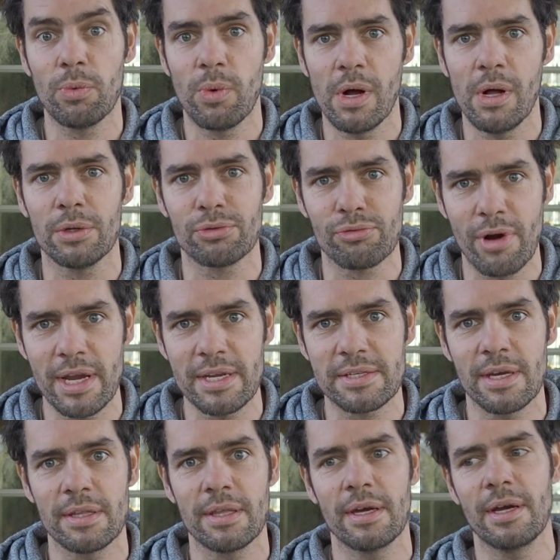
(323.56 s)
world
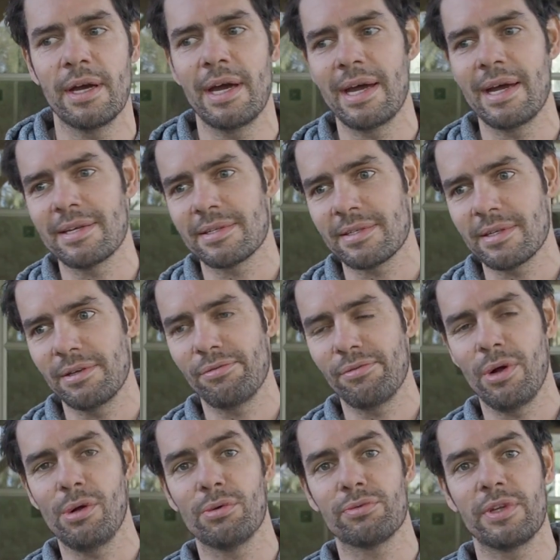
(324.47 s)
racer that has
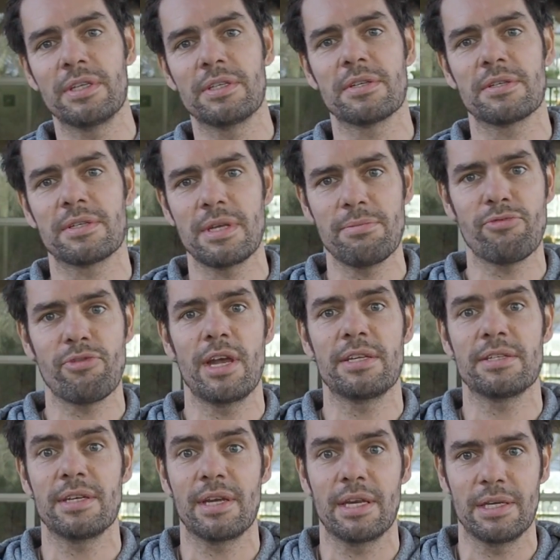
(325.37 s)
evolved into sim
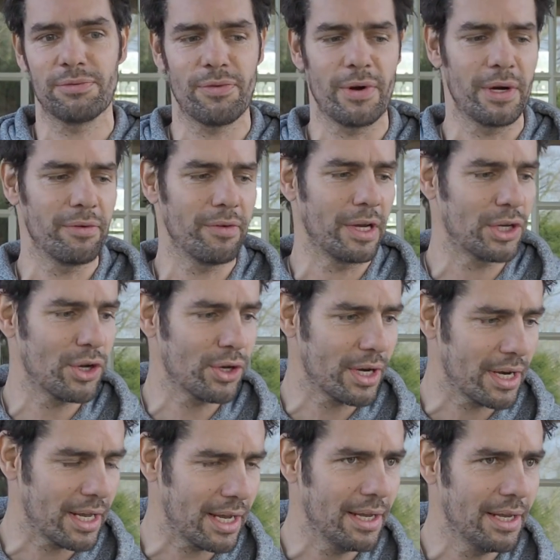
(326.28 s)
racing and is very, very
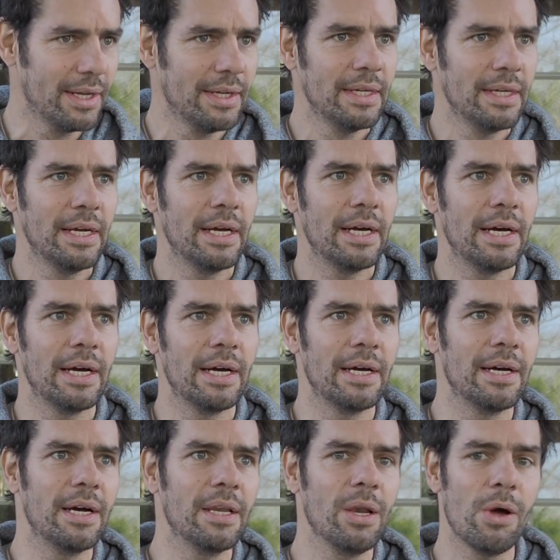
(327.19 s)
good at it.
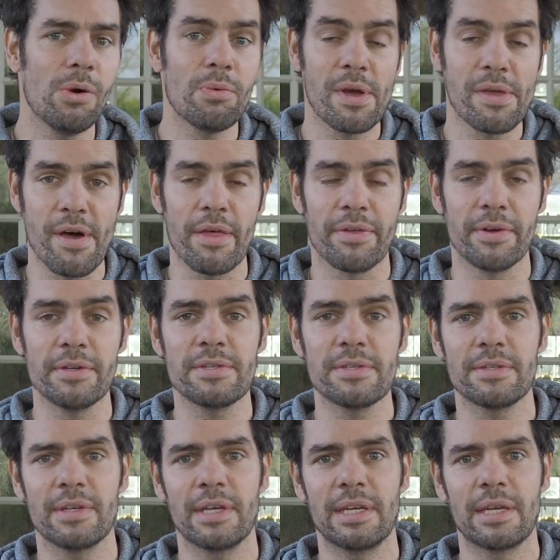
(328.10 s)
Along with
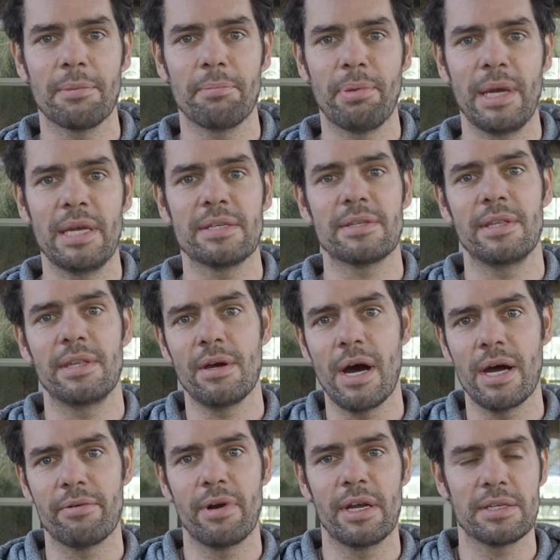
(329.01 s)
others, he competes in the
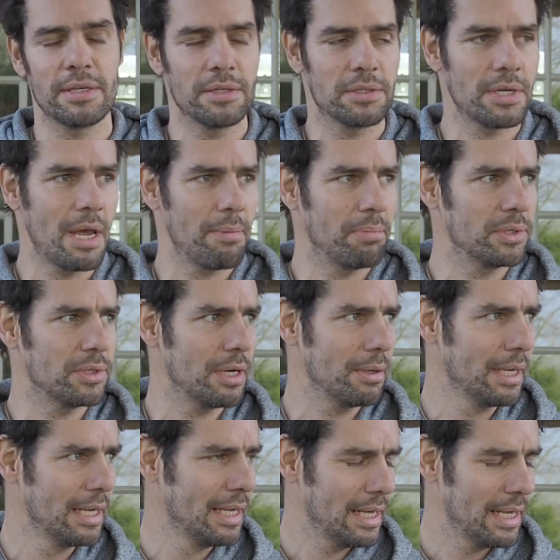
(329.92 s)
iRacing
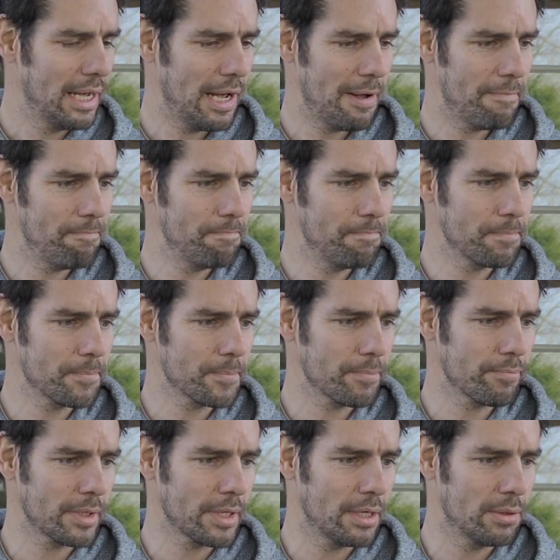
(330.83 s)
Championship.
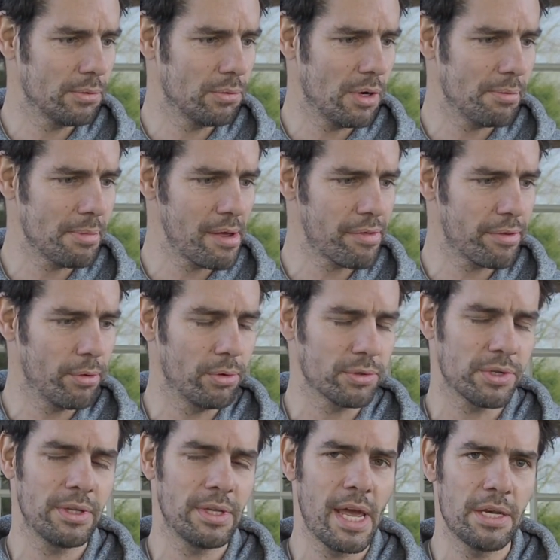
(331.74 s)
What are my
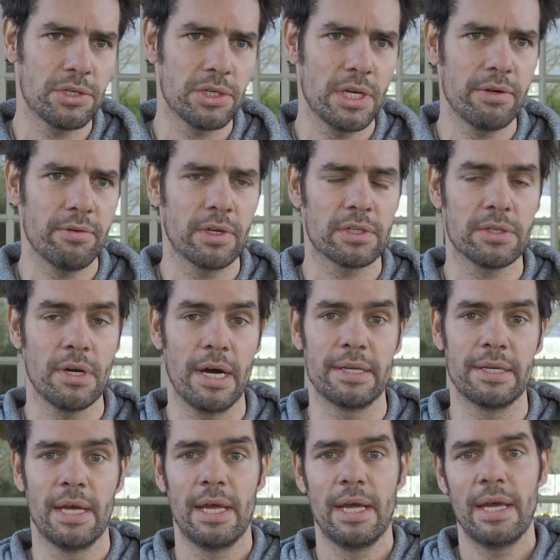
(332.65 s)
thoughts on the engineering
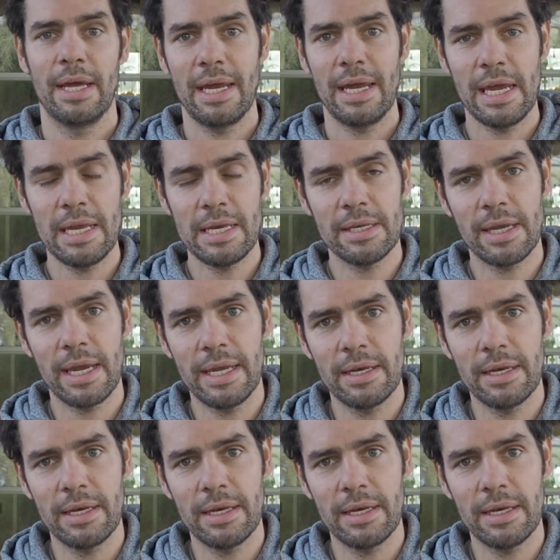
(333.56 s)
side? In